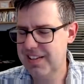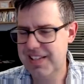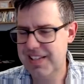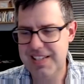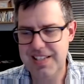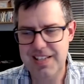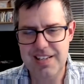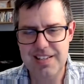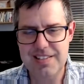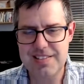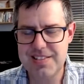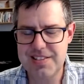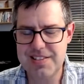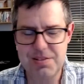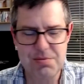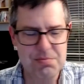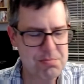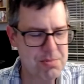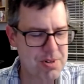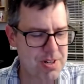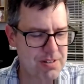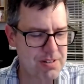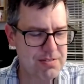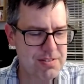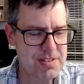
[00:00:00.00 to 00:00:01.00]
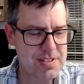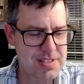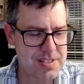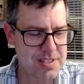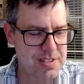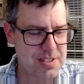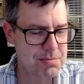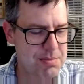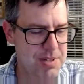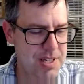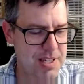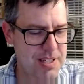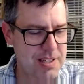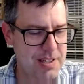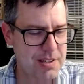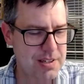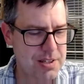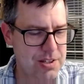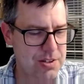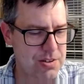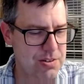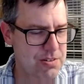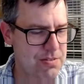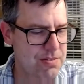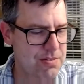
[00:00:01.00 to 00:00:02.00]
Yes, the Marvel Cinematic
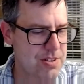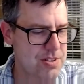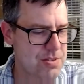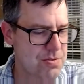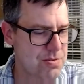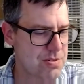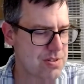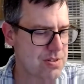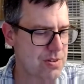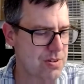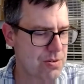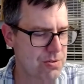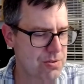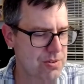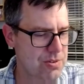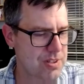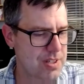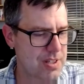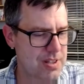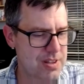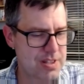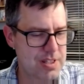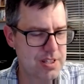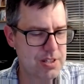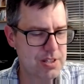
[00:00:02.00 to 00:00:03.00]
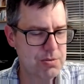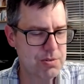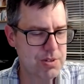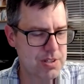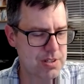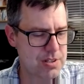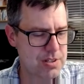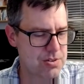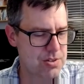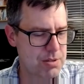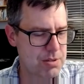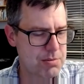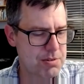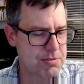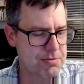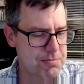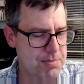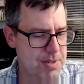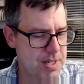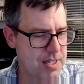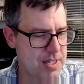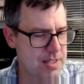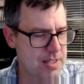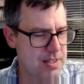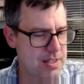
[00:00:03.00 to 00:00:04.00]
Universe was only a thing we could dream of
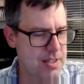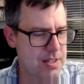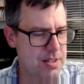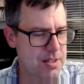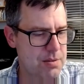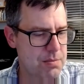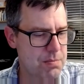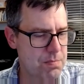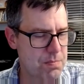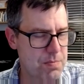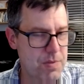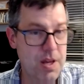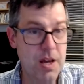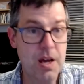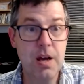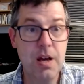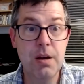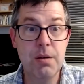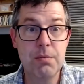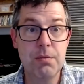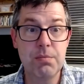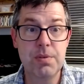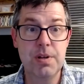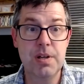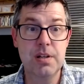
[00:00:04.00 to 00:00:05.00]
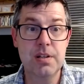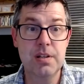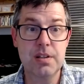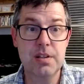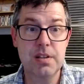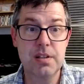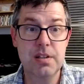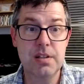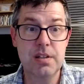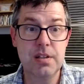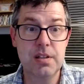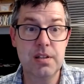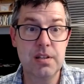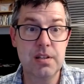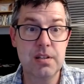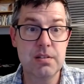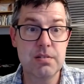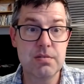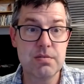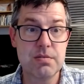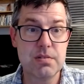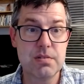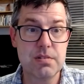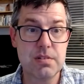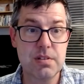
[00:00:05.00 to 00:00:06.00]
back then. Back then,
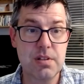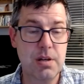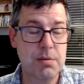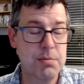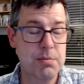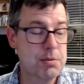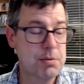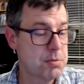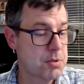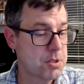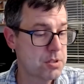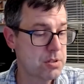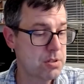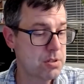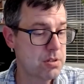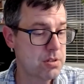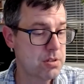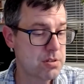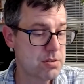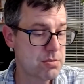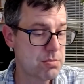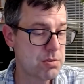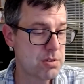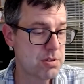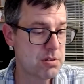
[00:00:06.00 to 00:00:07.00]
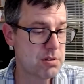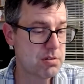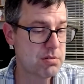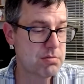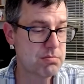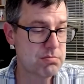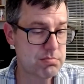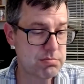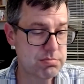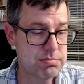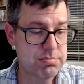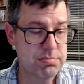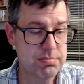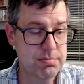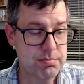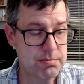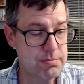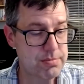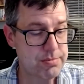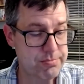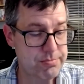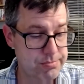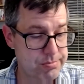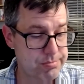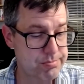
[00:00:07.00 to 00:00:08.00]
comic book nerds were
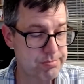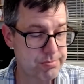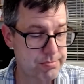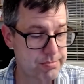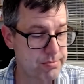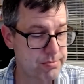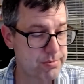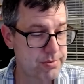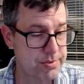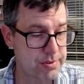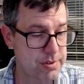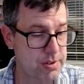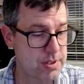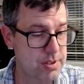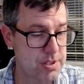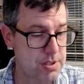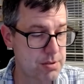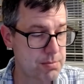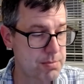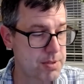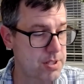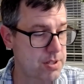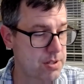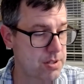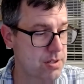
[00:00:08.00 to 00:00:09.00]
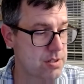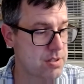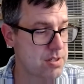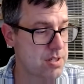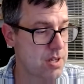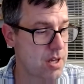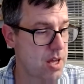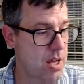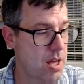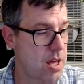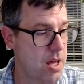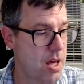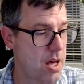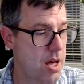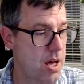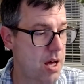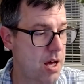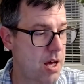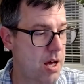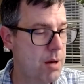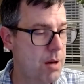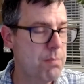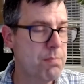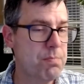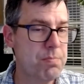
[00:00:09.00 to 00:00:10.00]
legitimate nerds.
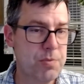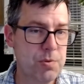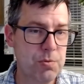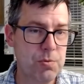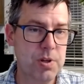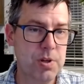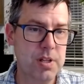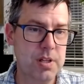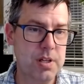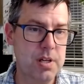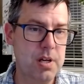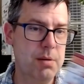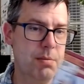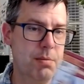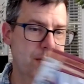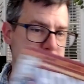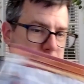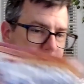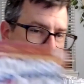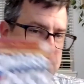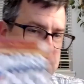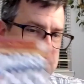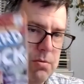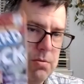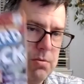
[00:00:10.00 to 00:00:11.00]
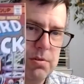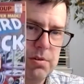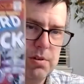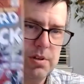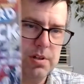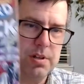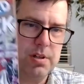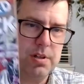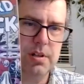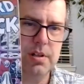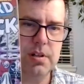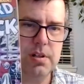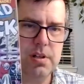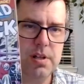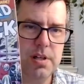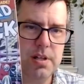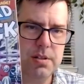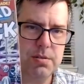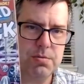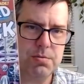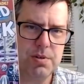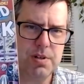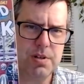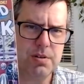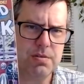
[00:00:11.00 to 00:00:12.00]
One of the comic books I really
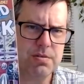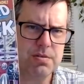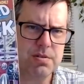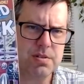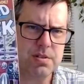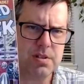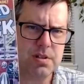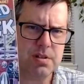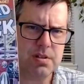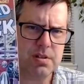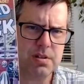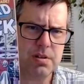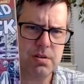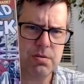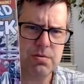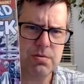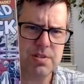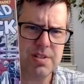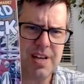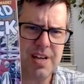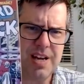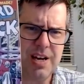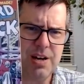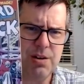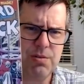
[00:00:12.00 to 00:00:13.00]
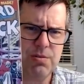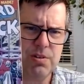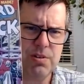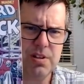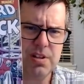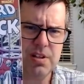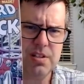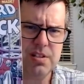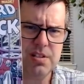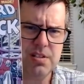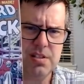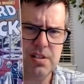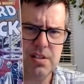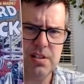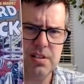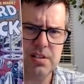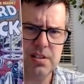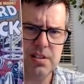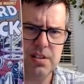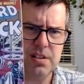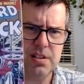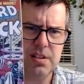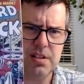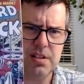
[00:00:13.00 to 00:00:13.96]
liked when I was younger was Howard the Duck.